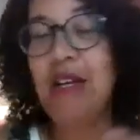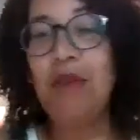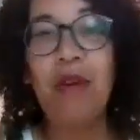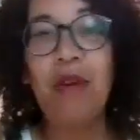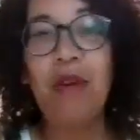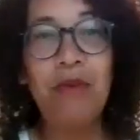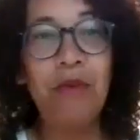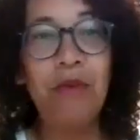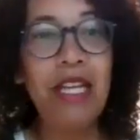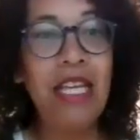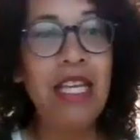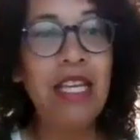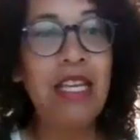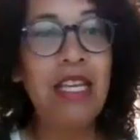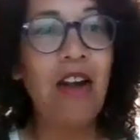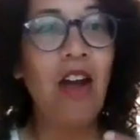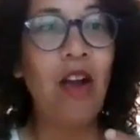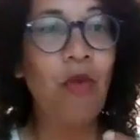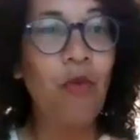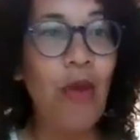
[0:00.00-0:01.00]
When
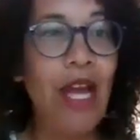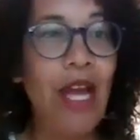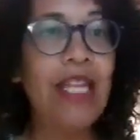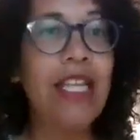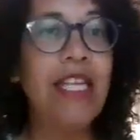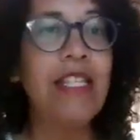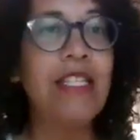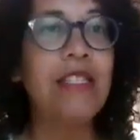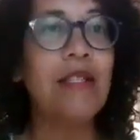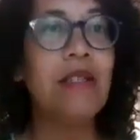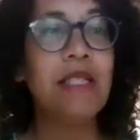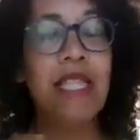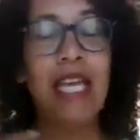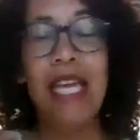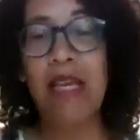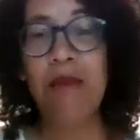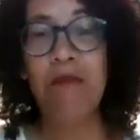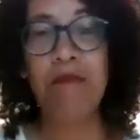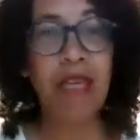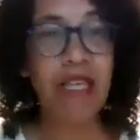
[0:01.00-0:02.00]
we are ready to
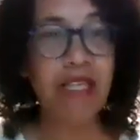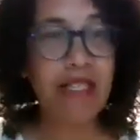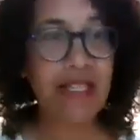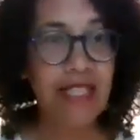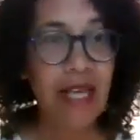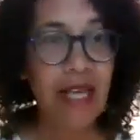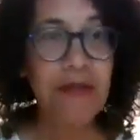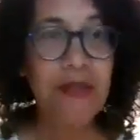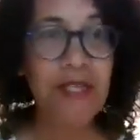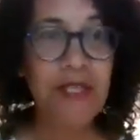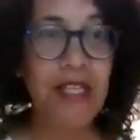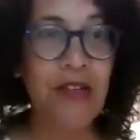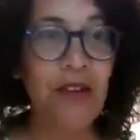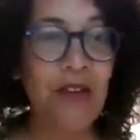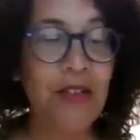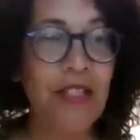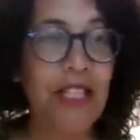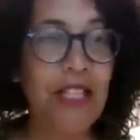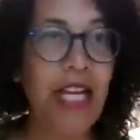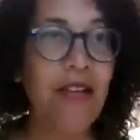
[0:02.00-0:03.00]
take big steps in
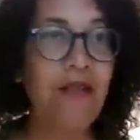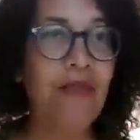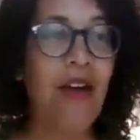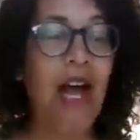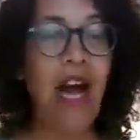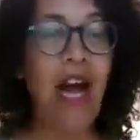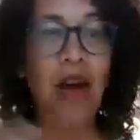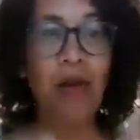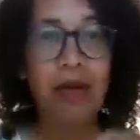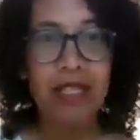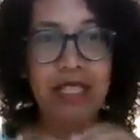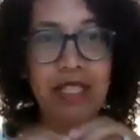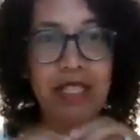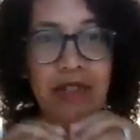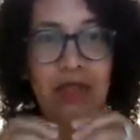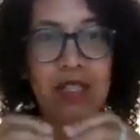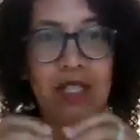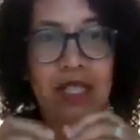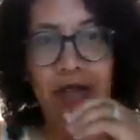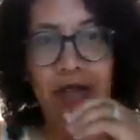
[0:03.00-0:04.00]
our life, always there's